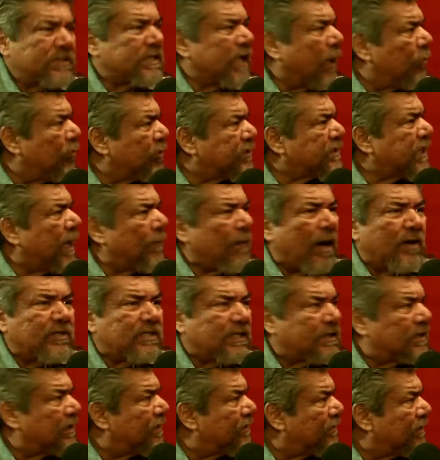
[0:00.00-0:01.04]
time I
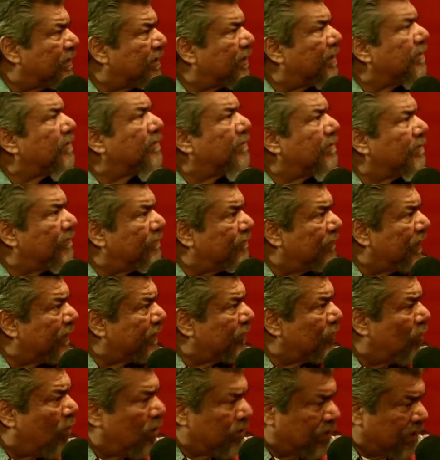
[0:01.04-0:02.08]
did the
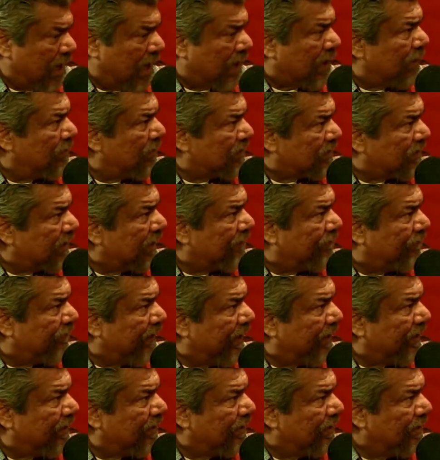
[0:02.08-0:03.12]
fucking Yakima State
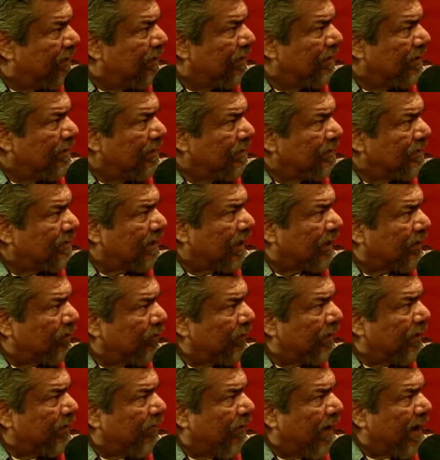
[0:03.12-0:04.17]
Fair. It's like
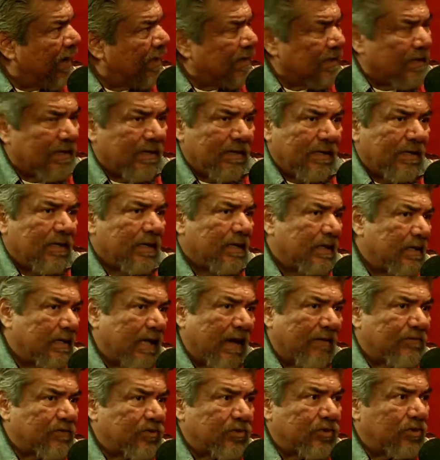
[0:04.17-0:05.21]
$3 grand. In the
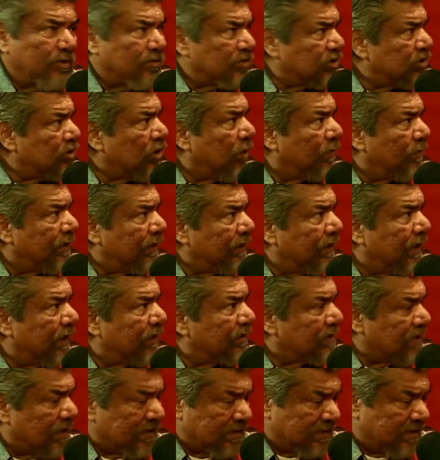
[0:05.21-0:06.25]
afternoon, there was nobody there.
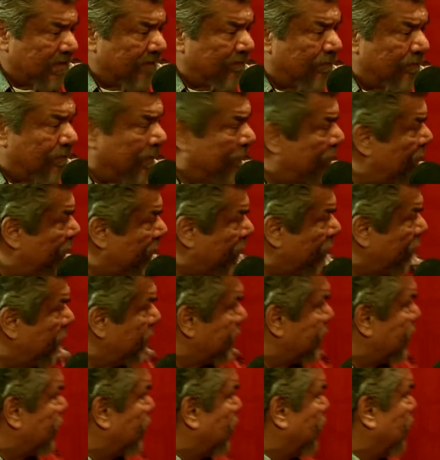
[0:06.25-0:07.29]
It's like 7 people. I go, we
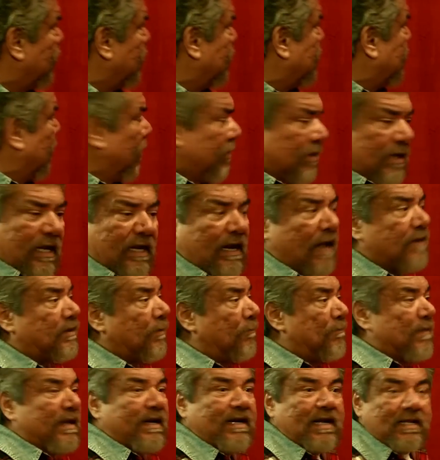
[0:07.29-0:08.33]
used to do this. And the
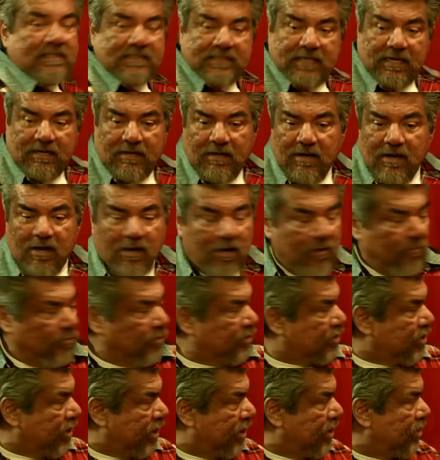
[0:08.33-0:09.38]
minute I said,
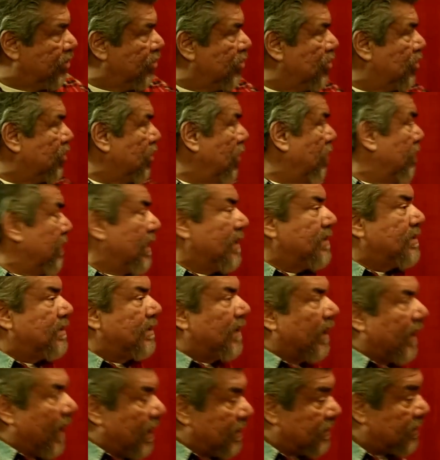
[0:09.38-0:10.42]
we're still going to do the show, and I said,
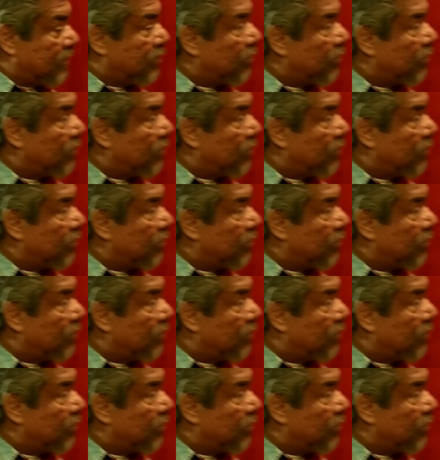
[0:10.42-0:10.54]
the guy says,